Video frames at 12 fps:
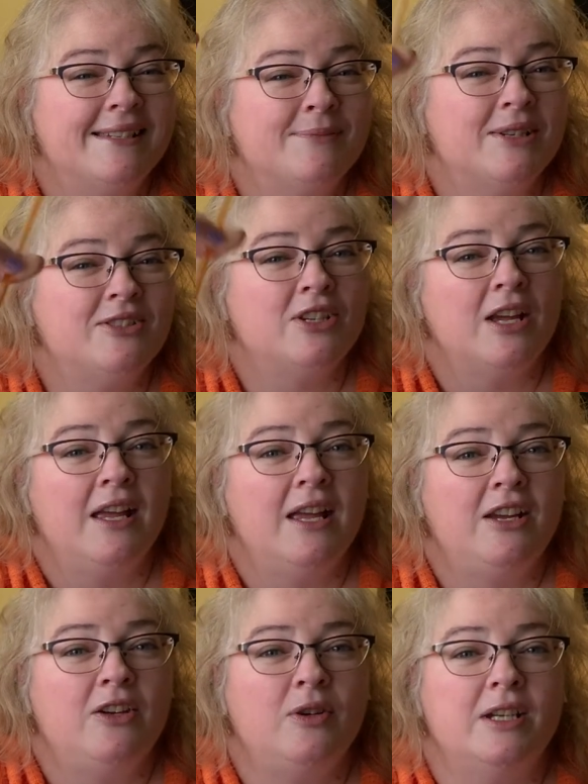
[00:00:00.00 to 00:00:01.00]
Sometimes
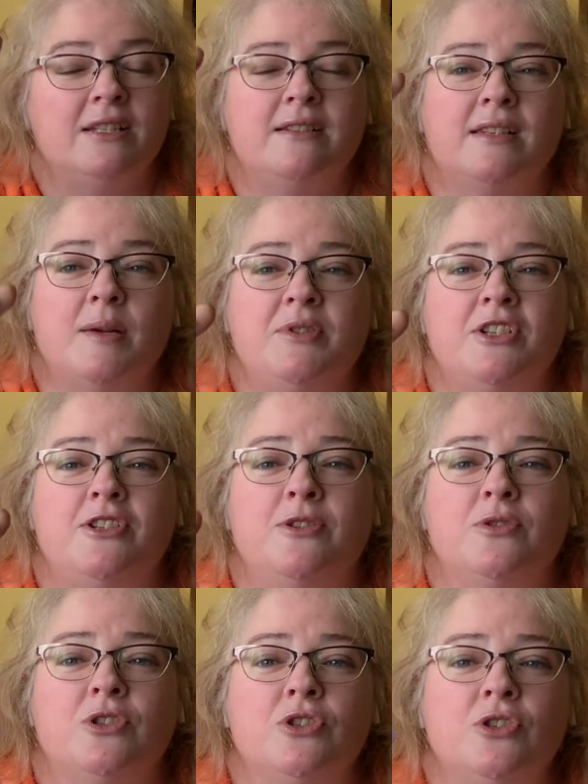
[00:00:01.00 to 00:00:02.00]
you can
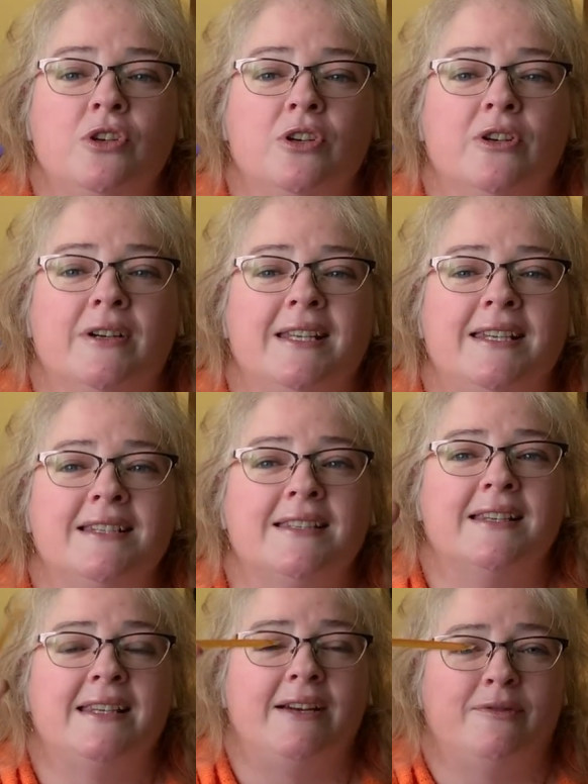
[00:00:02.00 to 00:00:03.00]
substitute sugar and things
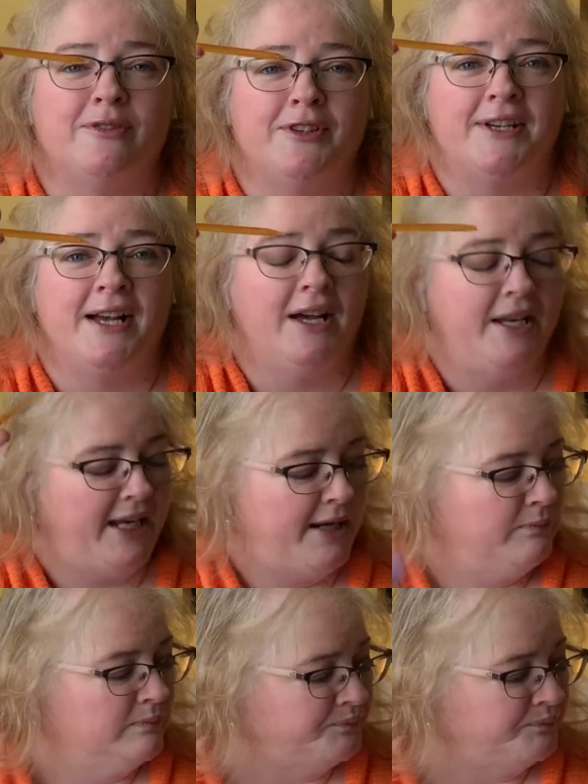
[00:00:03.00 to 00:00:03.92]
like that for the honey.